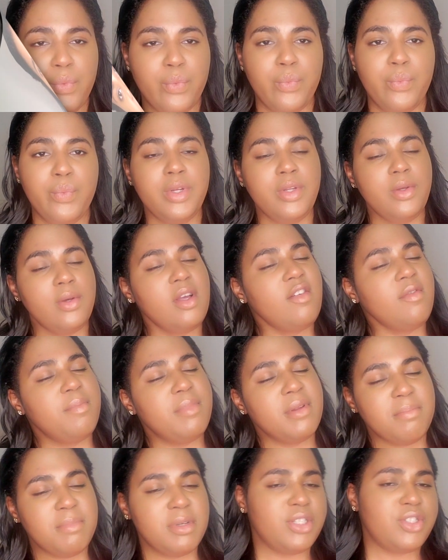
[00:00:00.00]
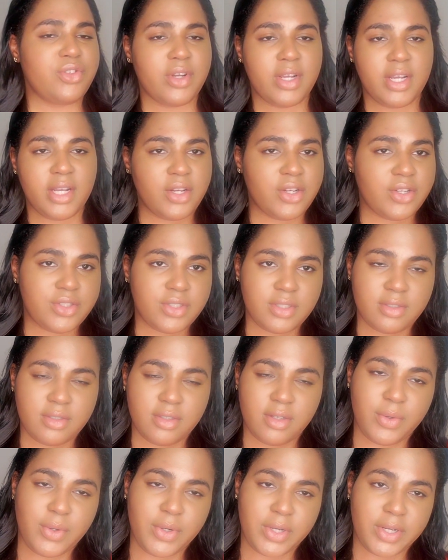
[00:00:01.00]
When you have been betrayed
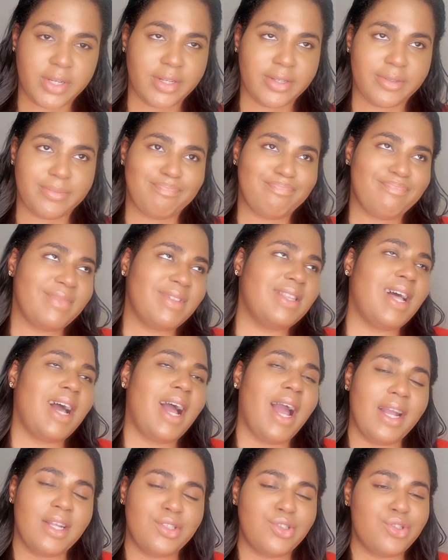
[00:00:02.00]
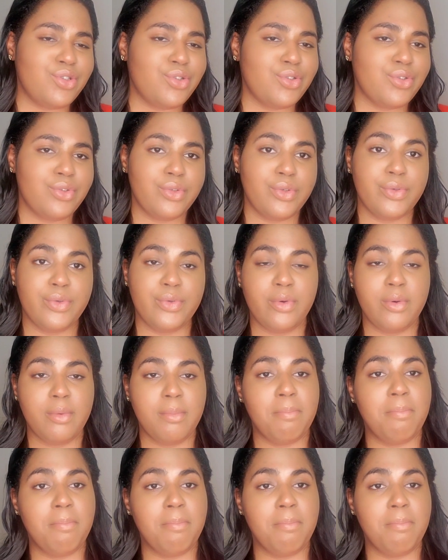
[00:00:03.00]
or lied to,